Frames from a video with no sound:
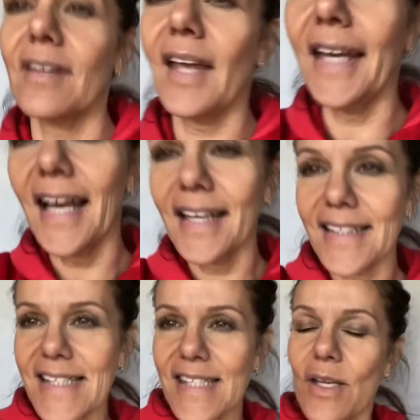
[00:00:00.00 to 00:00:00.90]
hey
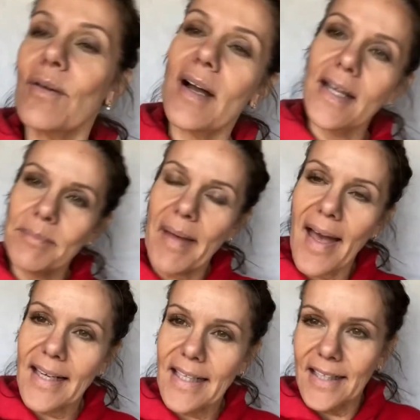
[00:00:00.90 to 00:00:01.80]
guys, so I am
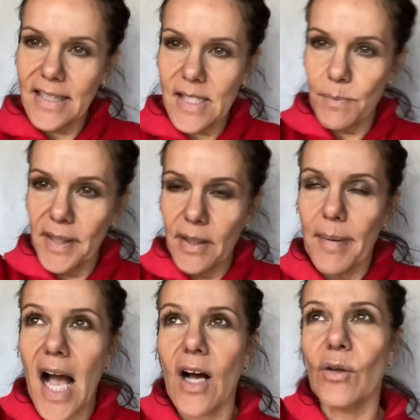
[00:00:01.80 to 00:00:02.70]
back. It's been
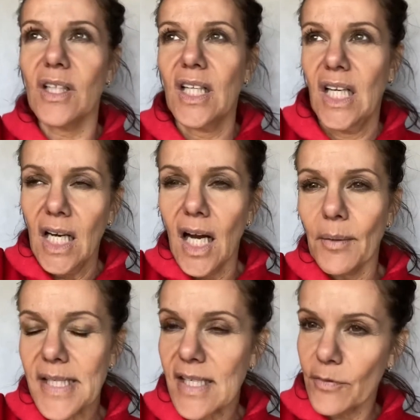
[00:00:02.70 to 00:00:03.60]
about, I
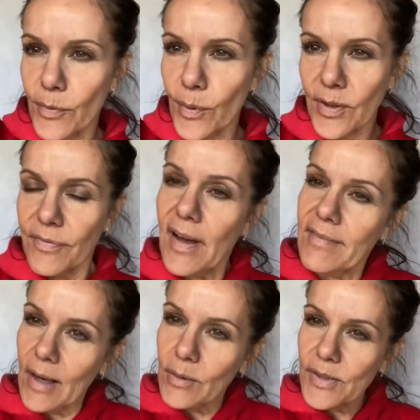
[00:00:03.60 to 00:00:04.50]
want to say four to five
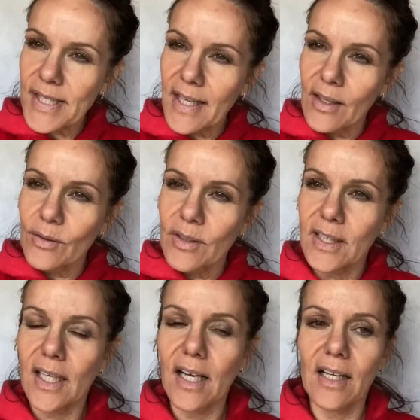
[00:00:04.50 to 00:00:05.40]
hours now
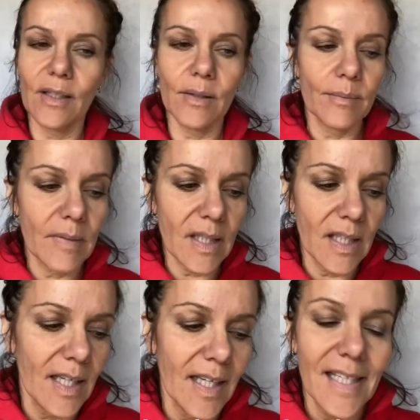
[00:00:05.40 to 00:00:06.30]
um,
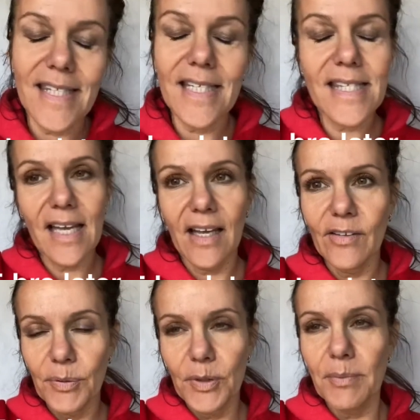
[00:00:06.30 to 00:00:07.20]
since
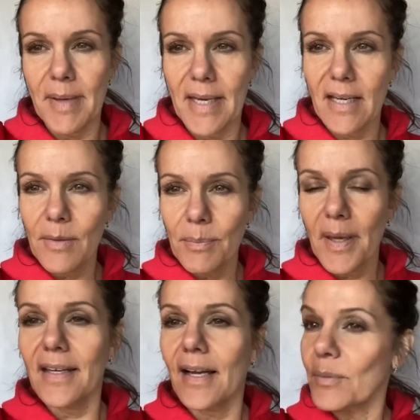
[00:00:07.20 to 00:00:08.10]
I've put my makeup
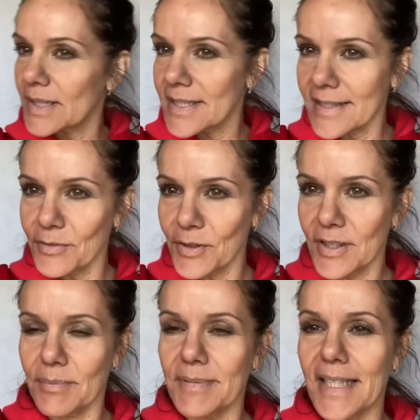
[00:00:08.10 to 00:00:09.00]
and I wanted to give you an
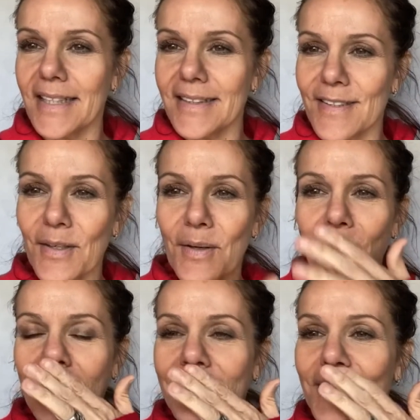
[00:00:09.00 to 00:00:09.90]
update. So
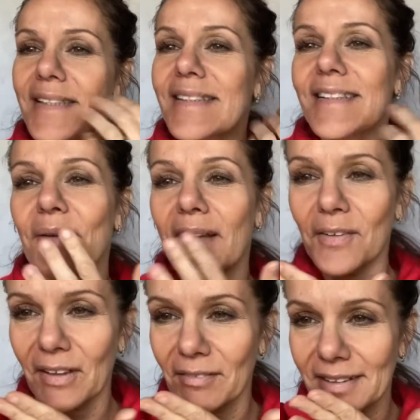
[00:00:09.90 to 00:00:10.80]
as you can see, well, I
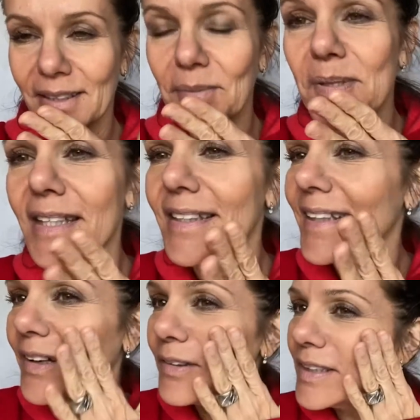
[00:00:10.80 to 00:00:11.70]
don't have any lipstick
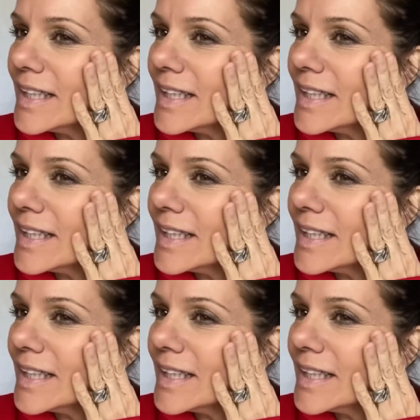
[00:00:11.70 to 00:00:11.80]
now.